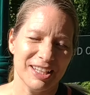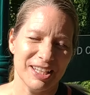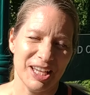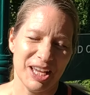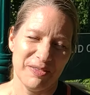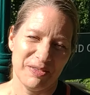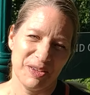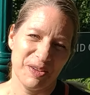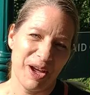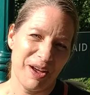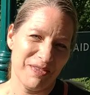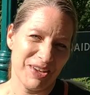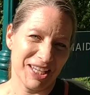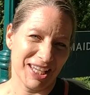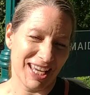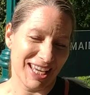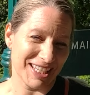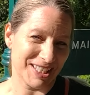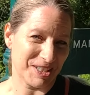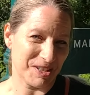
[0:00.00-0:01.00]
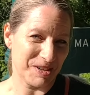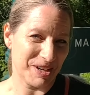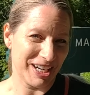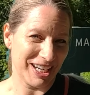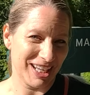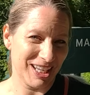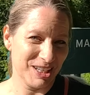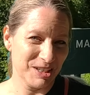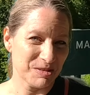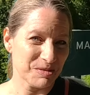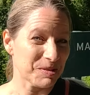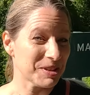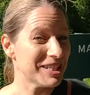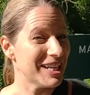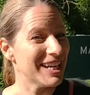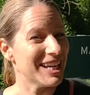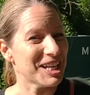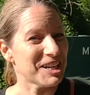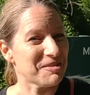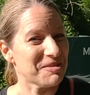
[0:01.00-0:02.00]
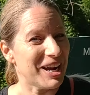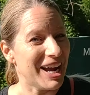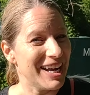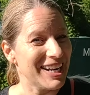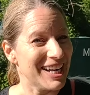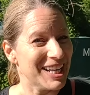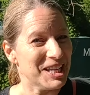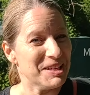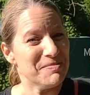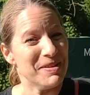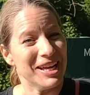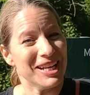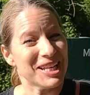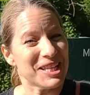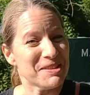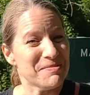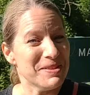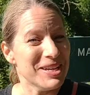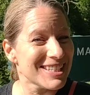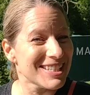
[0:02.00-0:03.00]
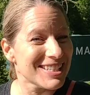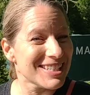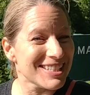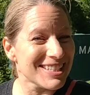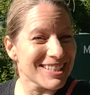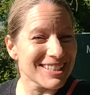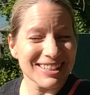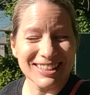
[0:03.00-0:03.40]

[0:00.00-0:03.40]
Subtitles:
If you haven't guessed already, we're taking a ride on the Maid of the Mist.